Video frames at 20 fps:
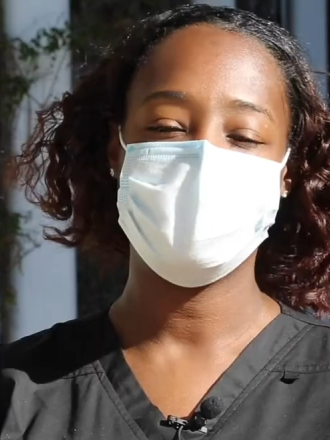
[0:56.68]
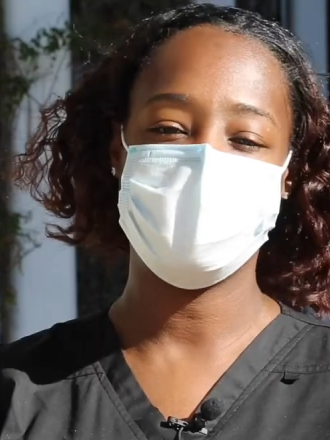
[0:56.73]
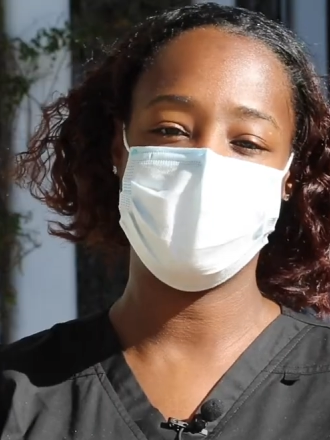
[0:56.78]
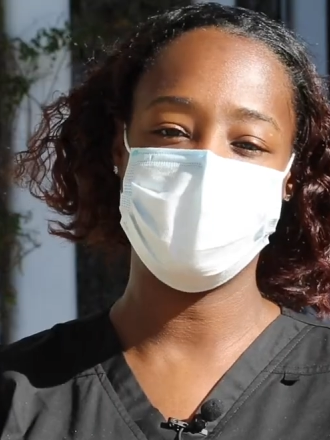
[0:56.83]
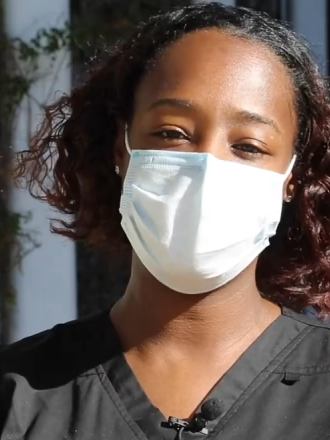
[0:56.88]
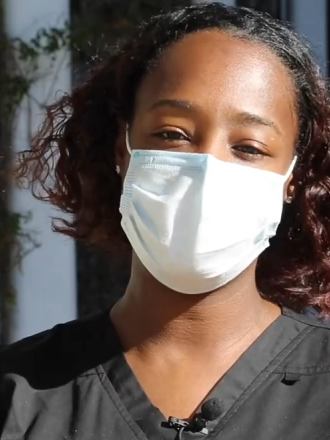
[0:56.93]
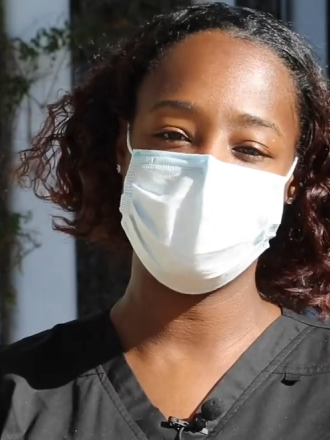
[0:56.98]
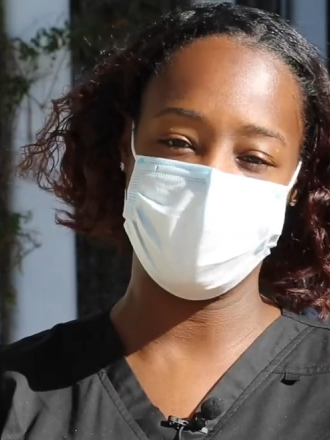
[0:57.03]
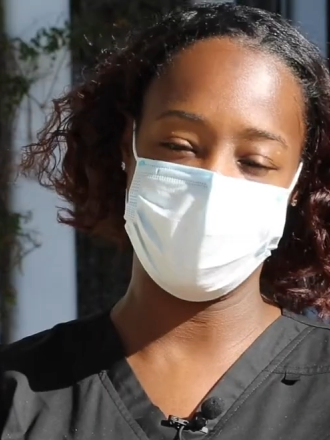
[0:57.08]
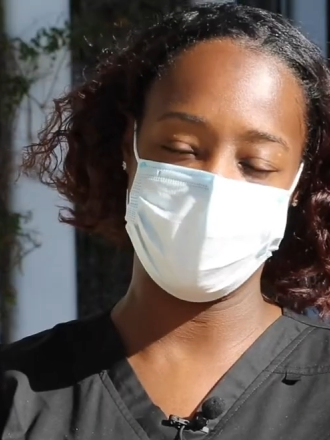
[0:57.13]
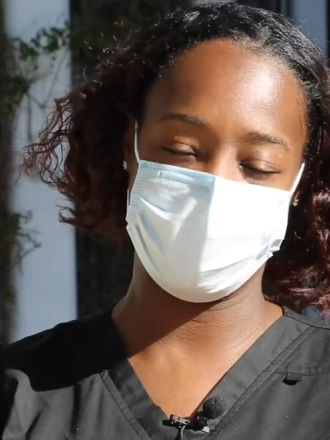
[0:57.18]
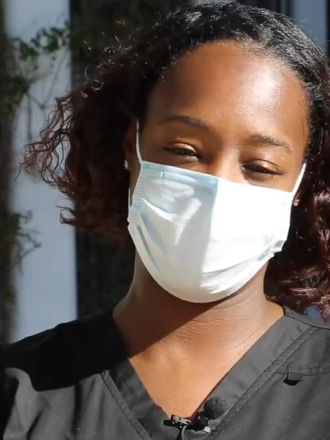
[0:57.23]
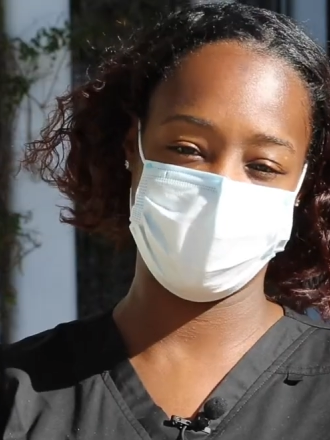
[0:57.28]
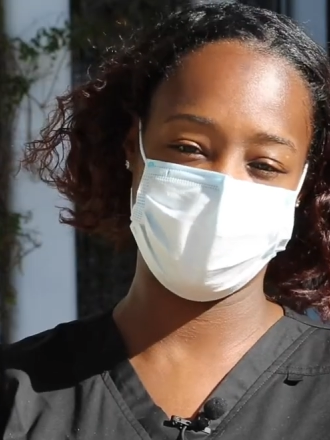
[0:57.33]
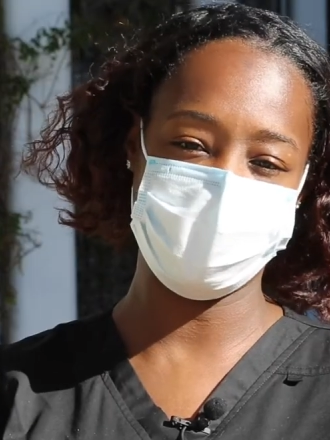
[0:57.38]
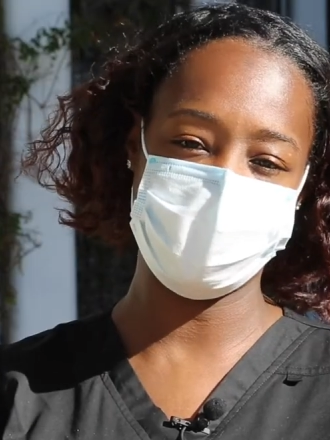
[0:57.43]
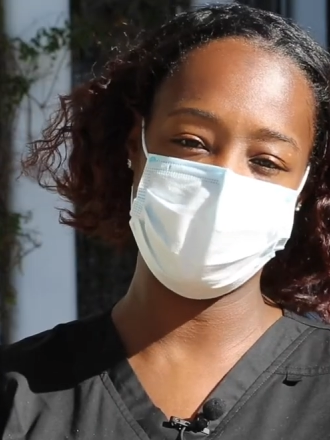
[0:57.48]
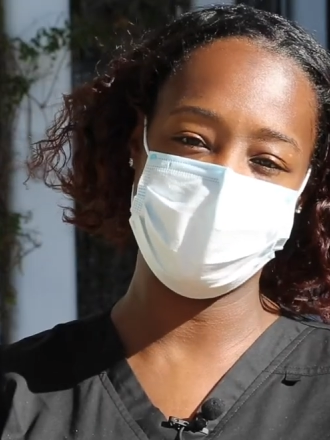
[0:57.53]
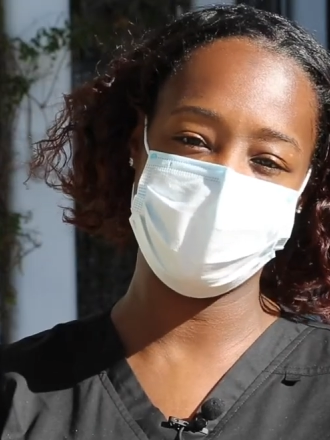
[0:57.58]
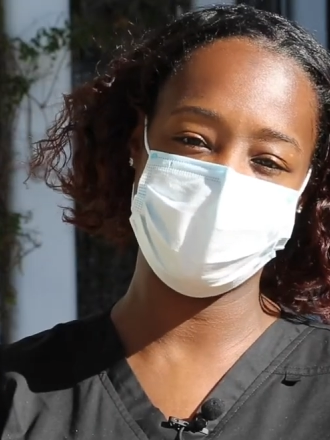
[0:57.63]
not only
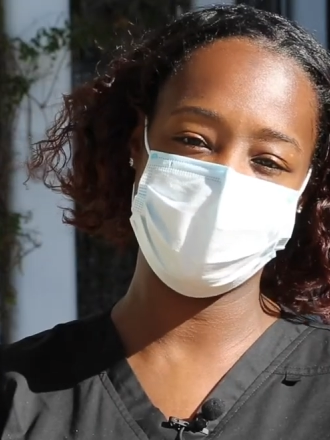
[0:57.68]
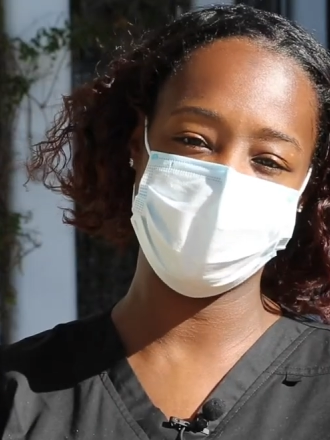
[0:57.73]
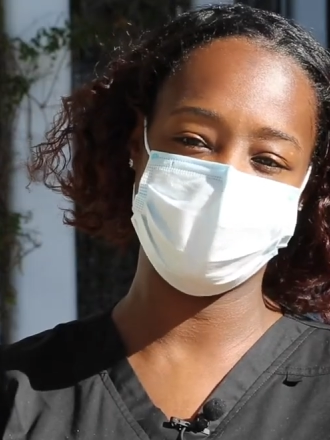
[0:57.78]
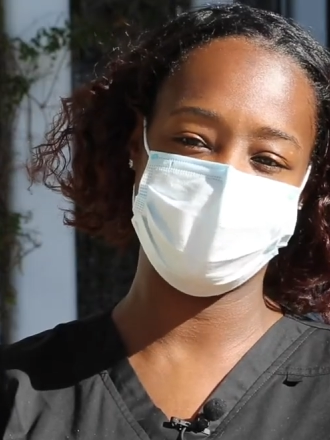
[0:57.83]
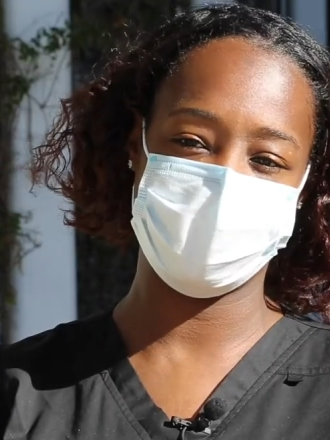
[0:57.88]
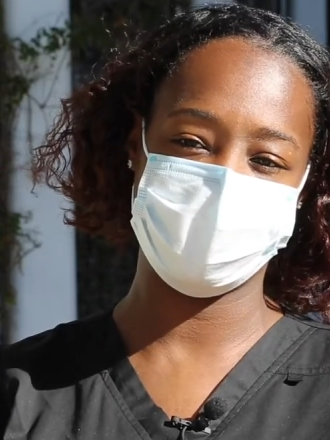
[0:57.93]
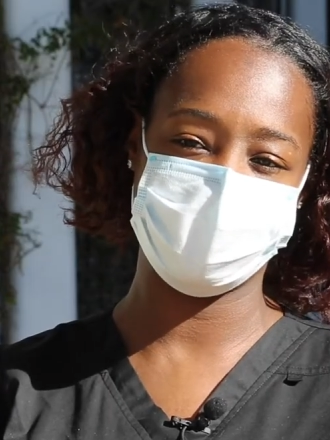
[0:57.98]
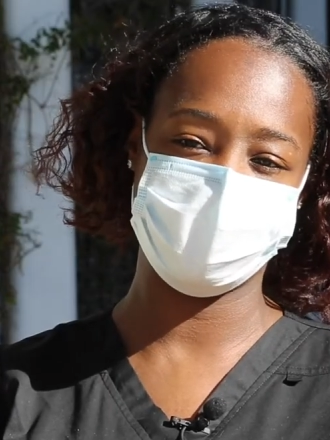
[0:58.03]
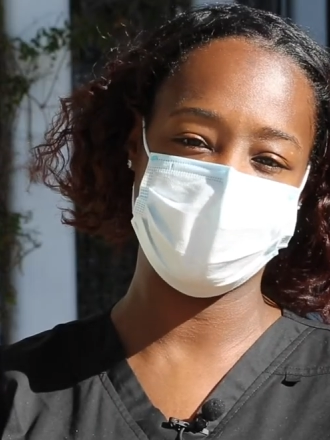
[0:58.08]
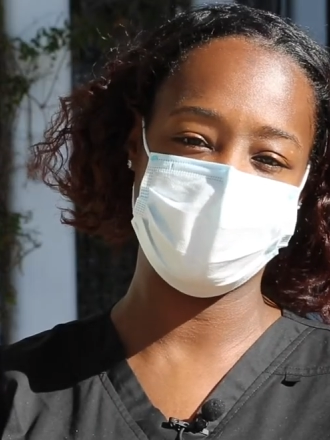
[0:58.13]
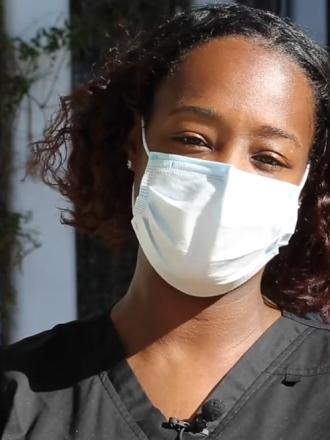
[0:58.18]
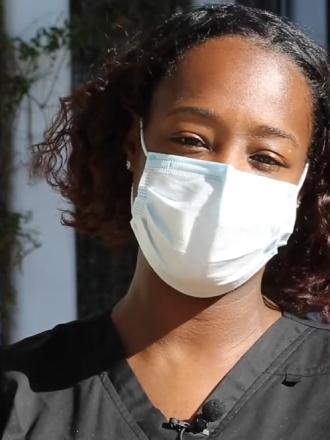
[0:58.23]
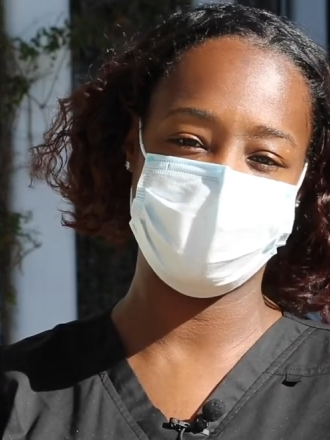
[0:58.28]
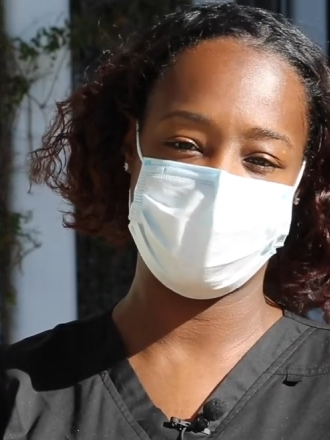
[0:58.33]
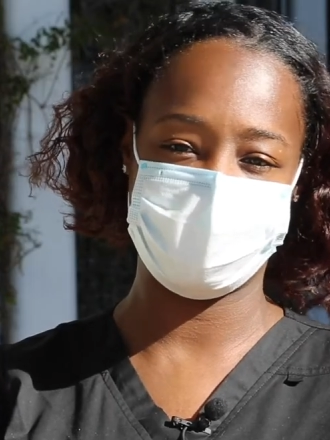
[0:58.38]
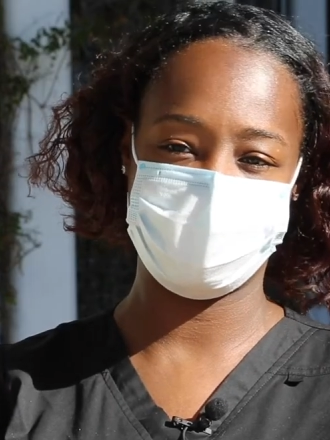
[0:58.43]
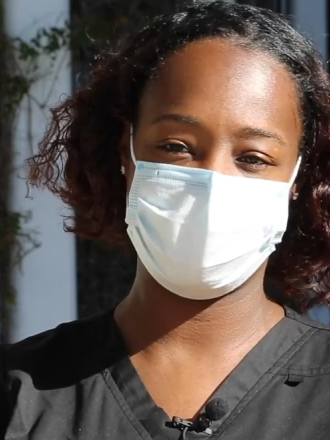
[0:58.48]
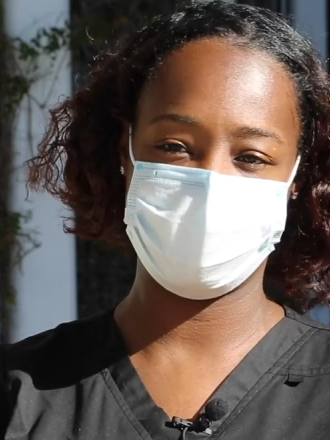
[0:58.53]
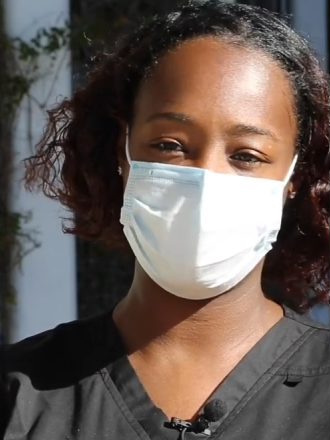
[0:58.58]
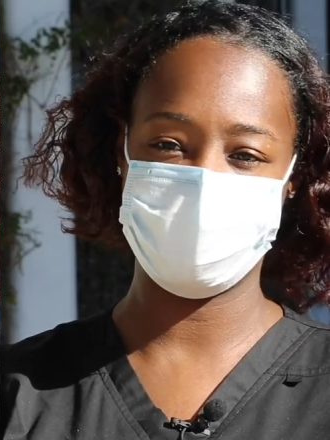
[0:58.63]
my coworkers, myself,
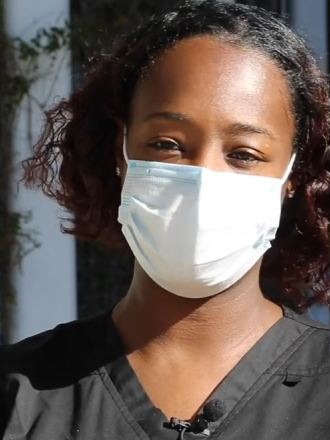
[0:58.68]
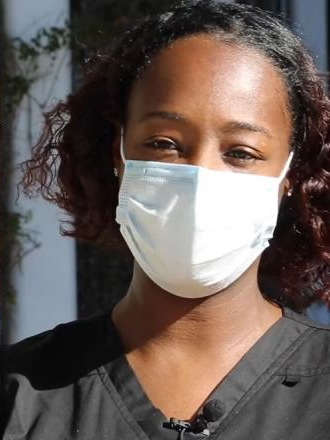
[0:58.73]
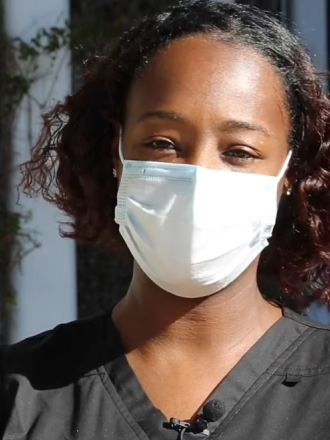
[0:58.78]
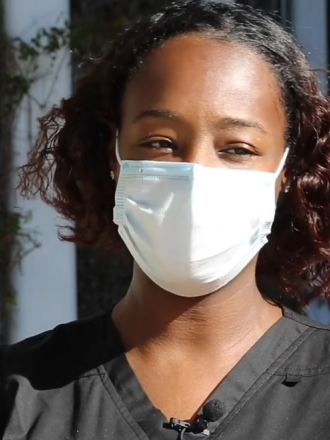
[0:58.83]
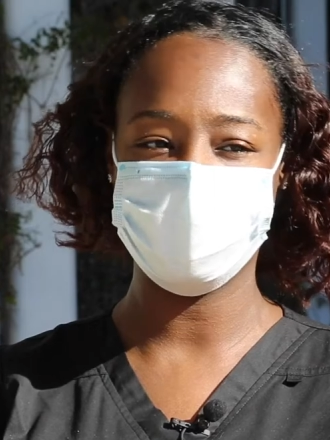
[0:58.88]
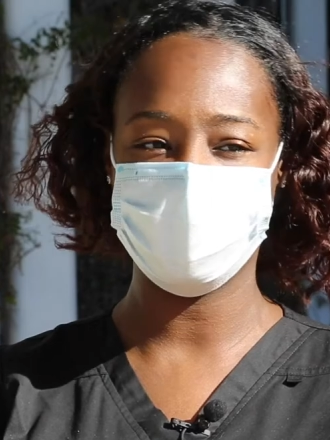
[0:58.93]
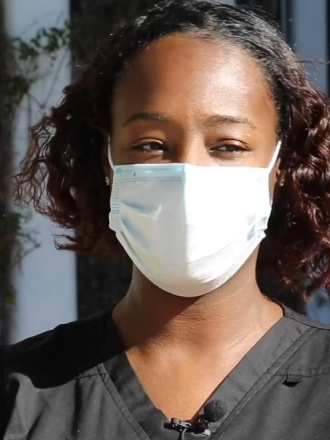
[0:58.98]
and my family.